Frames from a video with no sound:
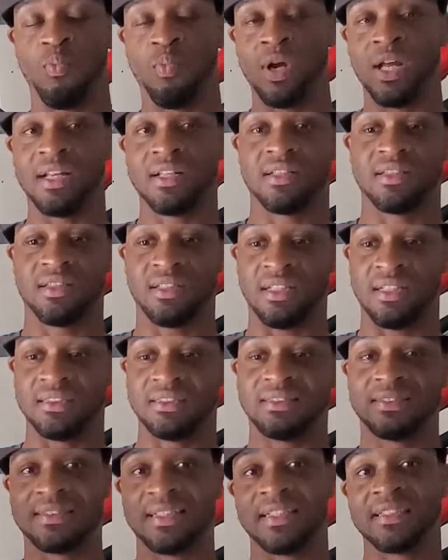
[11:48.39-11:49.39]
with the
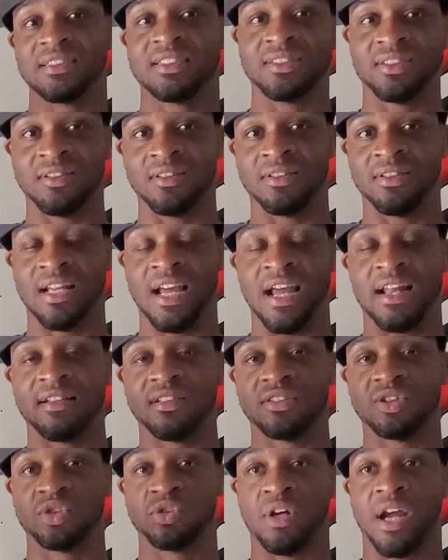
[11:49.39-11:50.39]
sensor
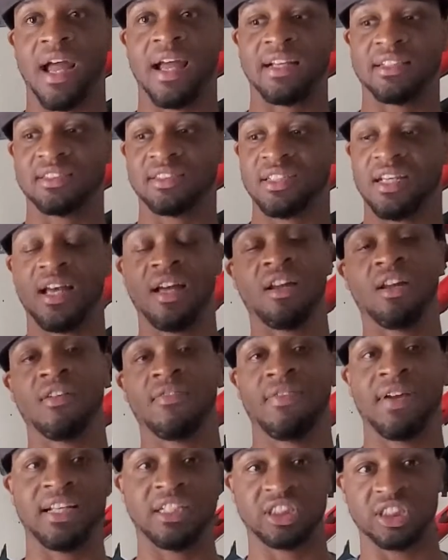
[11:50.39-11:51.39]
that tracks
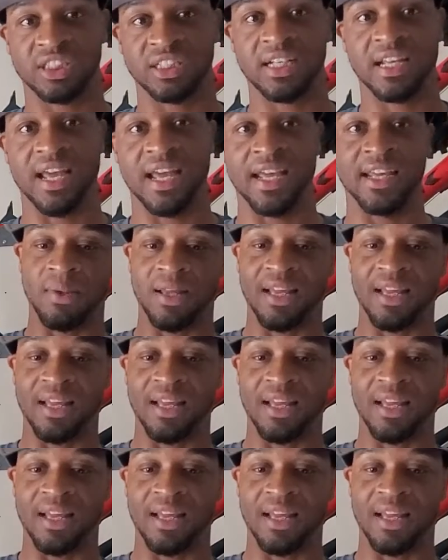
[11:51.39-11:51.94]
elevation gain.